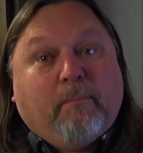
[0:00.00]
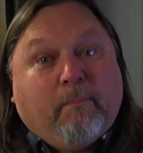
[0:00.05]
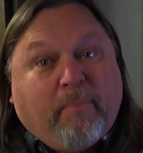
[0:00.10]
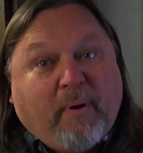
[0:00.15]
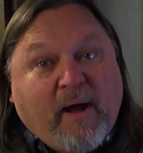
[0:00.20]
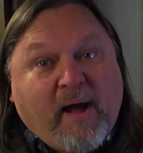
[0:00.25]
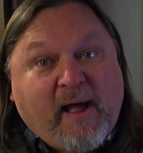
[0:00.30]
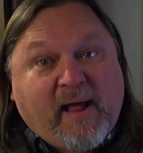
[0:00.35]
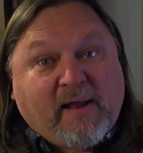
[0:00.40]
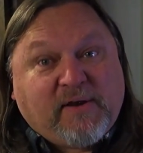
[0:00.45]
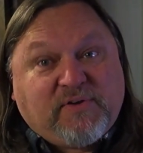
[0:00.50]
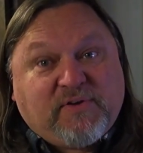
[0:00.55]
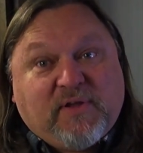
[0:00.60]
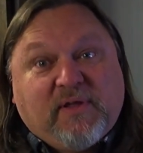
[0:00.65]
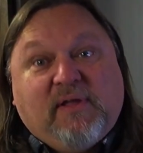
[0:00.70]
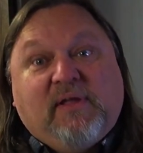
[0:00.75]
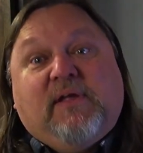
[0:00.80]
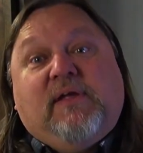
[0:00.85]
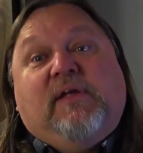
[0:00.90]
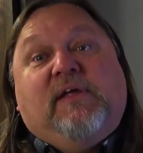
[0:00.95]
But
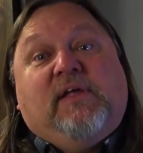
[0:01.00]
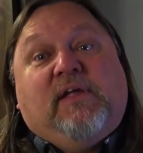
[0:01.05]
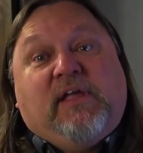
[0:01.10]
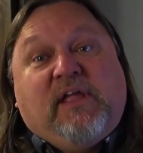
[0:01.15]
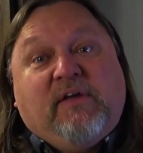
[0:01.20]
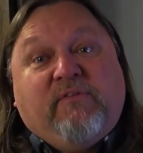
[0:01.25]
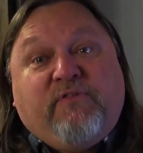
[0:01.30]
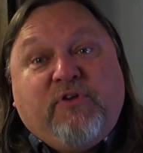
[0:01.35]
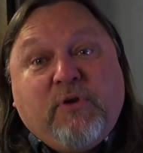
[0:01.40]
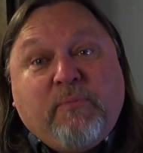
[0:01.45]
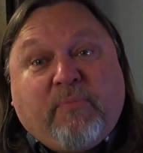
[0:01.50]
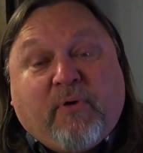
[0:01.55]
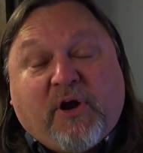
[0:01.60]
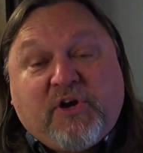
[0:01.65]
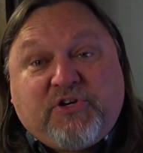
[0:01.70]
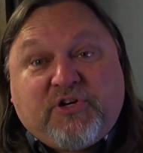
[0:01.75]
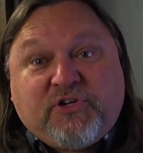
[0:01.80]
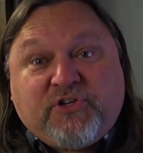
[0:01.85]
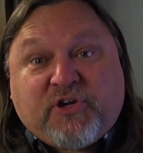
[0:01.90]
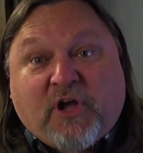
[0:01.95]
if you
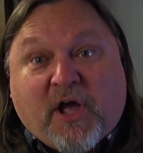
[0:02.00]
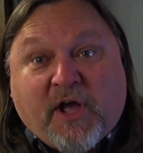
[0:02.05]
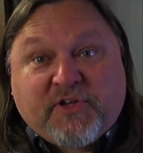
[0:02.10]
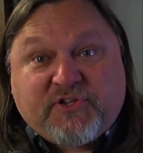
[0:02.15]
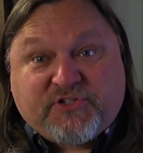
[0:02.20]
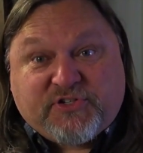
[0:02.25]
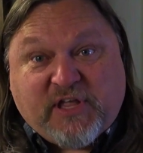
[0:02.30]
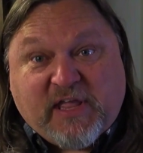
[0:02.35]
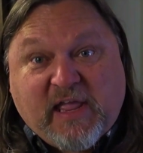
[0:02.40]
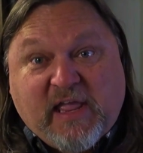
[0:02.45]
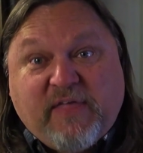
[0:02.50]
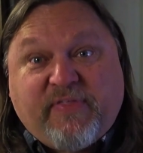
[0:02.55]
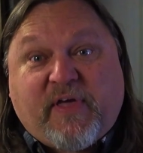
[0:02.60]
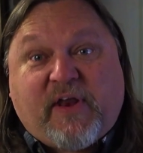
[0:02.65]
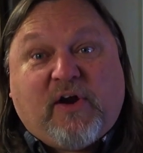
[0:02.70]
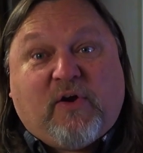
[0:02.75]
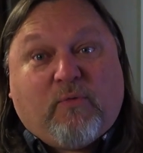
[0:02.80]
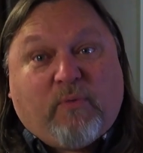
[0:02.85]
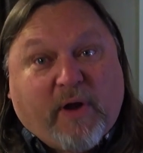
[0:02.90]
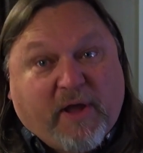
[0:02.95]
brush your dog's teeth
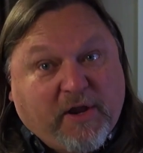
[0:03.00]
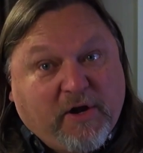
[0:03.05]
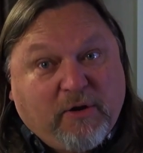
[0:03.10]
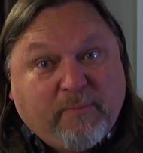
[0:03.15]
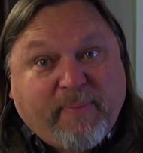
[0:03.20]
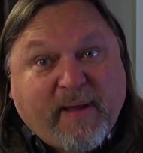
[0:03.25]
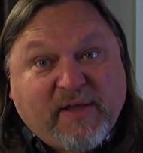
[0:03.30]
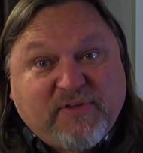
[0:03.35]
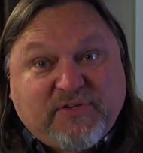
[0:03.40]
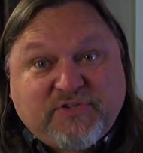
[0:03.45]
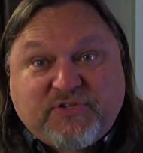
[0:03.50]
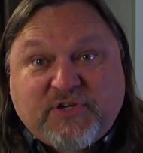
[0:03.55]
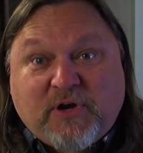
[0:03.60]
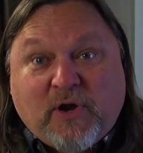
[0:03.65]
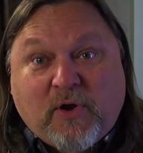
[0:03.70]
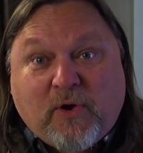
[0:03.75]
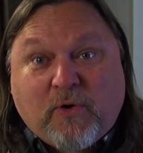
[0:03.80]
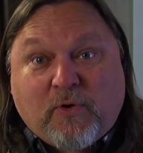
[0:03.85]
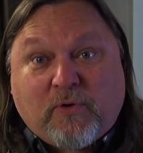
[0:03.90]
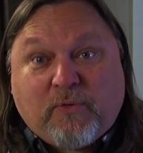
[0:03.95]
on a regular basis at
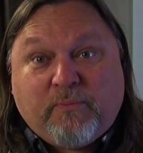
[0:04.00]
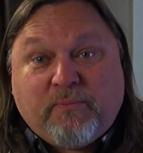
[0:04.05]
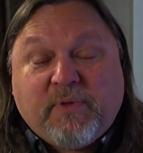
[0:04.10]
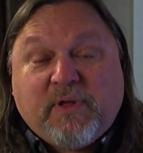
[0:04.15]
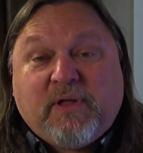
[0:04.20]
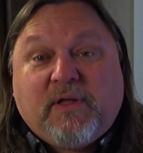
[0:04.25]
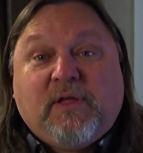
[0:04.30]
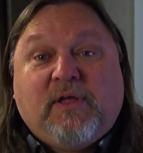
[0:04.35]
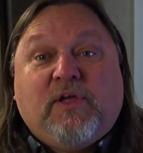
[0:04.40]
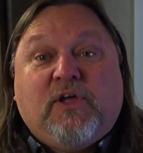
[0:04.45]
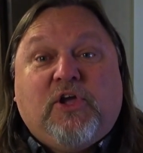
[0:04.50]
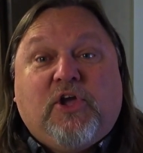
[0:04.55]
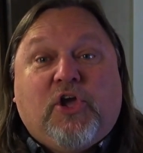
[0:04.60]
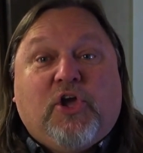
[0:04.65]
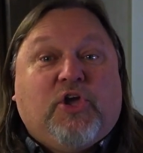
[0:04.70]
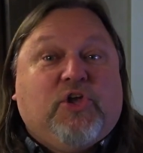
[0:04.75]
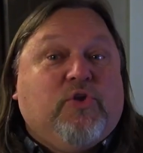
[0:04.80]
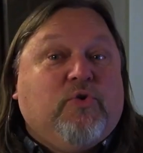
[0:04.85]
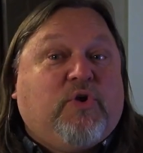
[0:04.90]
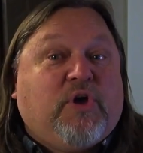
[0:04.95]
home,
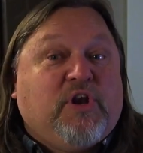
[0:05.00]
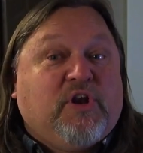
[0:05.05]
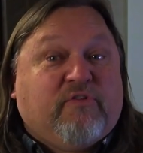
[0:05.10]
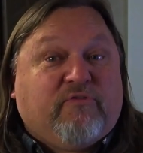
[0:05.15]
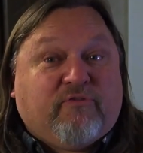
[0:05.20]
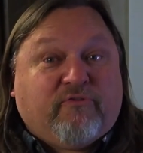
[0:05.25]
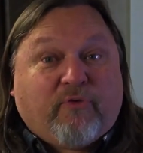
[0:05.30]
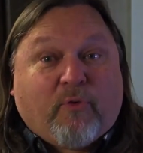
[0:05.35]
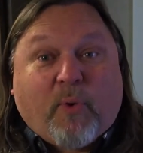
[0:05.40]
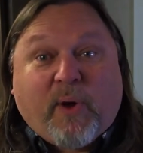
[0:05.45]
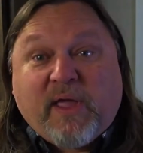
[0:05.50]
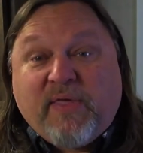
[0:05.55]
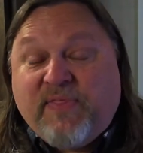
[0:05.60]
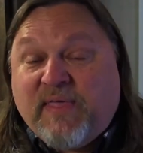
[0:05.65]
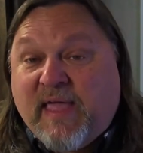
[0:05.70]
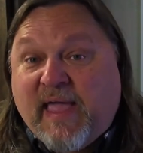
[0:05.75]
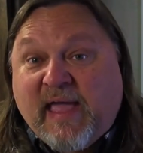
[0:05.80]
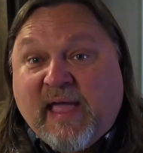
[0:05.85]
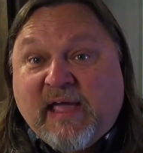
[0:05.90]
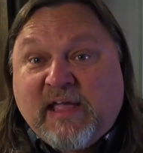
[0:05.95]
you can avoid
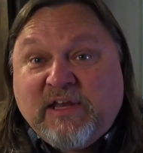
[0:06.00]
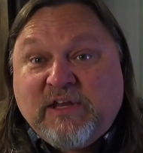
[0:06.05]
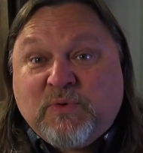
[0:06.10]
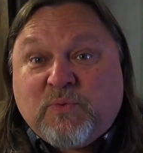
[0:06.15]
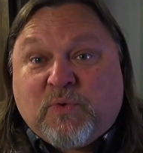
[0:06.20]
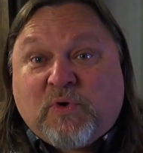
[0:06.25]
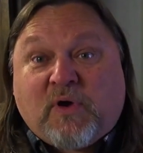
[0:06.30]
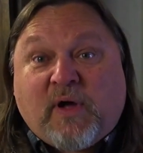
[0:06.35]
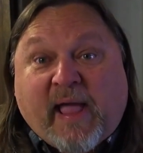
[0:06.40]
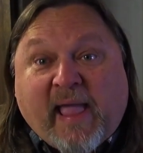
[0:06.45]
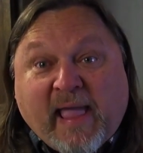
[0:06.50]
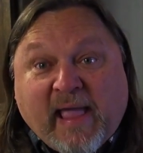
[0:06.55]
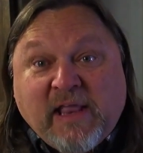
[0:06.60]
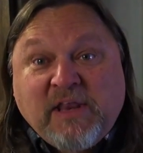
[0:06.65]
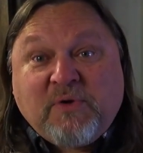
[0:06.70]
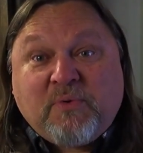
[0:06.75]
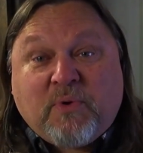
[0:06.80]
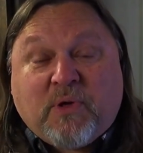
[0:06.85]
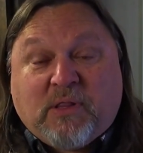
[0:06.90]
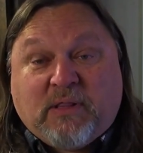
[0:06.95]
the annual
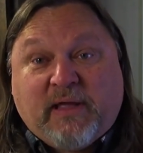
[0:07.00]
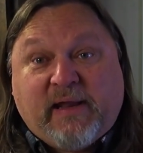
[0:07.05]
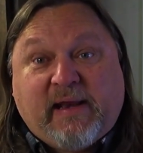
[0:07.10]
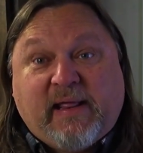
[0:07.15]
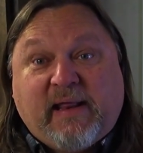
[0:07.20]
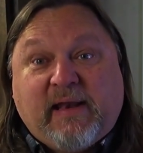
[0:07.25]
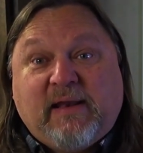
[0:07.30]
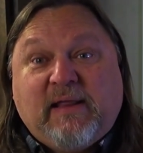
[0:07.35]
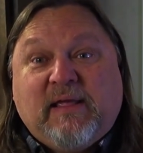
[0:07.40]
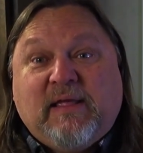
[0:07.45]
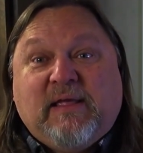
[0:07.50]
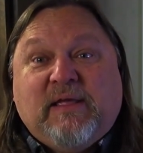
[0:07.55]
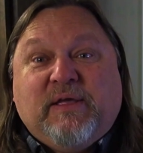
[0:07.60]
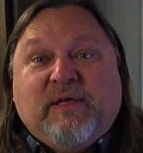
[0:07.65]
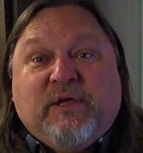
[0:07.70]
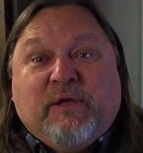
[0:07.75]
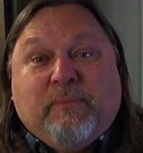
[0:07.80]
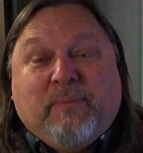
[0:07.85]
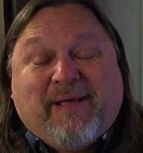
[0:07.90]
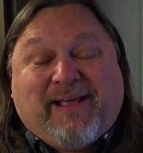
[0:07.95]
cleaning,
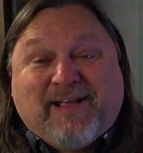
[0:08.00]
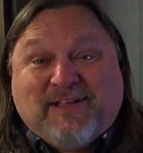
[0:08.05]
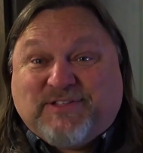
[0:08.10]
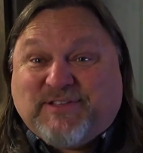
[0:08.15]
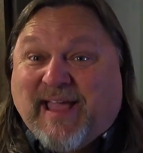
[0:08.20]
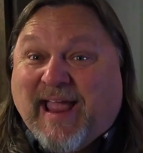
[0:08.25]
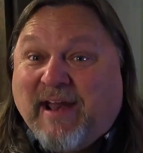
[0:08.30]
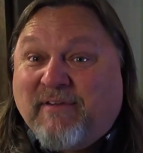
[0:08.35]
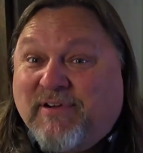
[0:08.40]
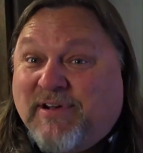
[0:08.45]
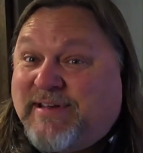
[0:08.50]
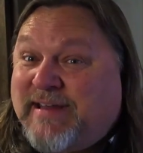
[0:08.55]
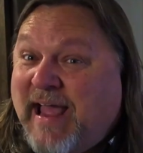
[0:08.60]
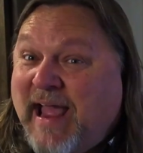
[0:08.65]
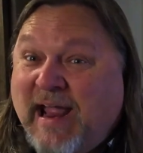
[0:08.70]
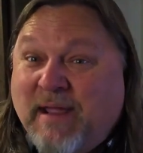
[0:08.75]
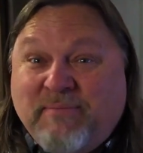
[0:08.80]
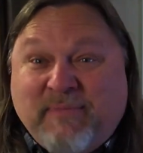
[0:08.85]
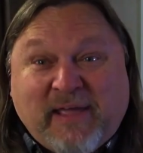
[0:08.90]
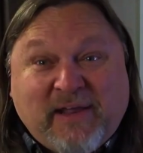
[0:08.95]
because every
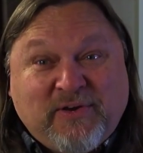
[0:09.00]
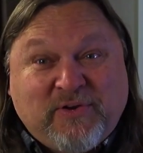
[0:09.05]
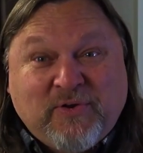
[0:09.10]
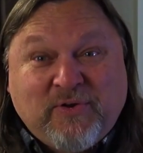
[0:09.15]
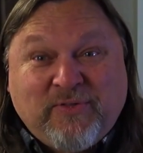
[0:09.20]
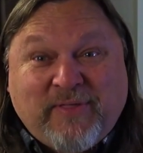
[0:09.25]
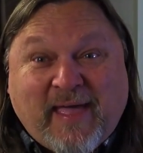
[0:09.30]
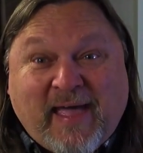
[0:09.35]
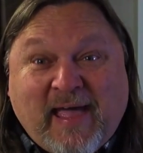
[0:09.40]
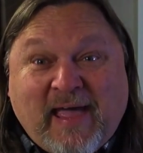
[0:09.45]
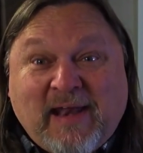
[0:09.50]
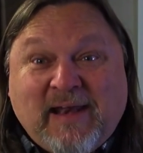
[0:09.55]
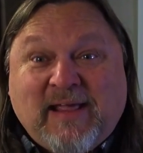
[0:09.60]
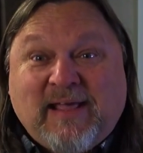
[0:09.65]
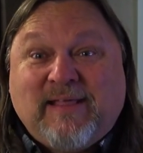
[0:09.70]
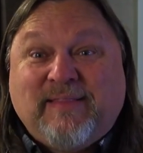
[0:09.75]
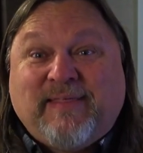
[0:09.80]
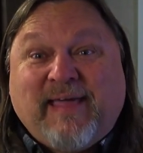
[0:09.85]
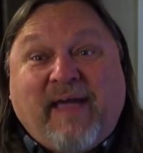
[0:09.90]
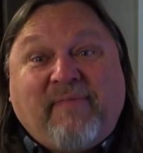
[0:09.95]
time they do that,
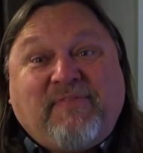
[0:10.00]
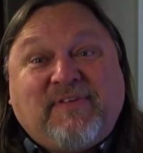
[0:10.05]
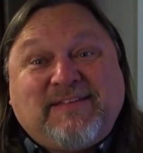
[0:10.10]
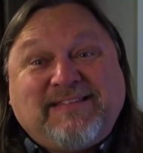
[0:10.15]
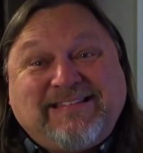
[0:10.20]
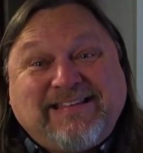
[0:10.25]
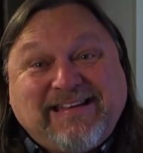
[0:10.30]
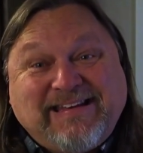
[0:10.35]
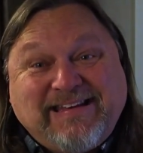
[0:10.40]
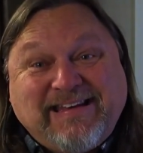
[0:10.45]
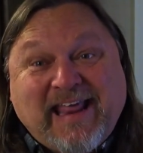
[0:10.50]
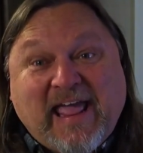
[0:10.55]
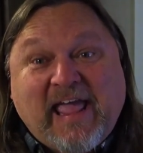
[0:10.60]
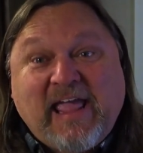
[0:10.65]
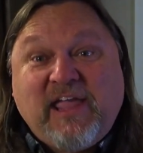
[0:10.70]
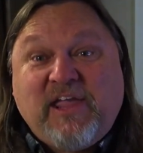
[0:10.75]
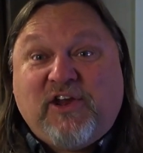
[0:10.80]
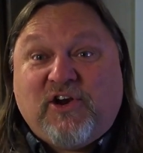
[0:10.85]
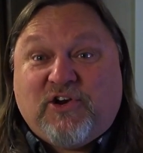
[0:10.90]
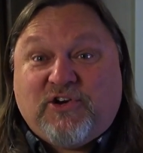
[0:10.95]
they have to
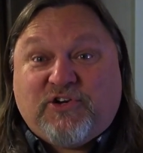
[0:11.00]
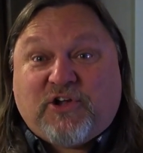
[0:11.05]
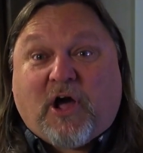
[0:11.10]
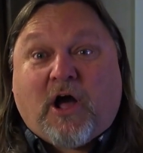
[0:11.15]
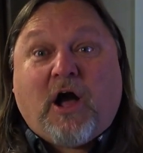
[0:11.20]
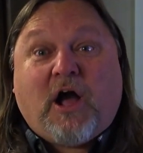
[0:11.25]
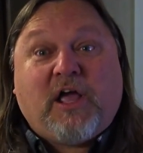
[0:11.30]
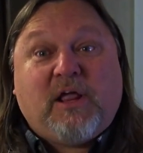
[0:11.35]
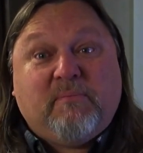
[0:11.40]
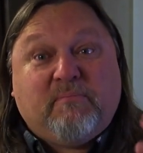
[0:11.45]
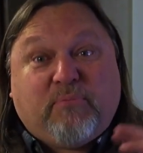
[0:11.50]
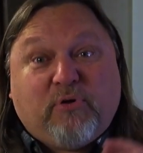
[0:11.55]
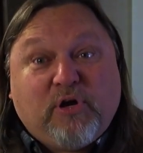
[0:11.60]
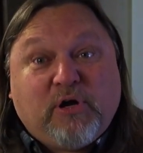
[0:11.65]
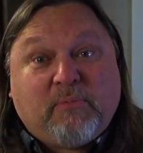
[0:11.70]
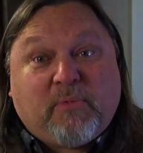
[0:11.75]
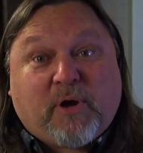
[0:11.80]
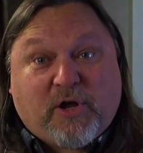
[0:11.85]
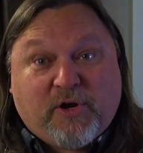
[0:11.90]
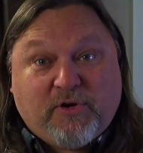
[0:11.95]
sedate your dog and put
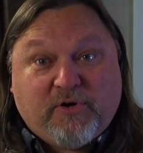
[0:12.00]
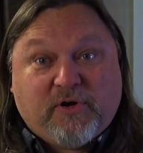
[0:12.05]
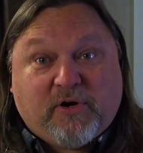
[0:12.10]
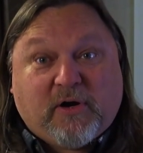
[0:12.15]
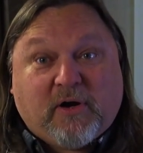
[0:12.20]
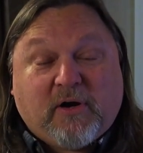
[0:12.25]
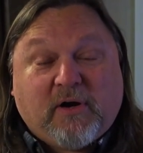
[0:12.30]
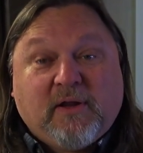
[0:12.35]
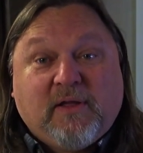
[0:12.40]
them under.